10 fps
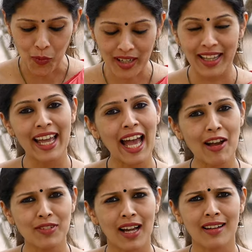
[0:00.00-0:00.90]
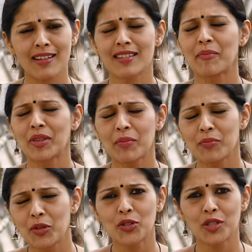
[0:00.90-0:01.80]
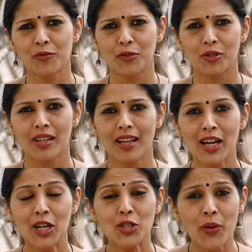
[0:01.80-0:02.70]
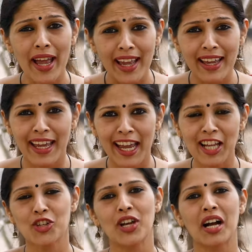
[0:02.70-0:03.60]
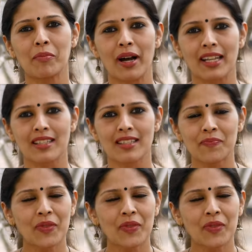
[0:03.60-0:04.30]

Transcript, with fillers: What they have done is something beautiful to engage young minds.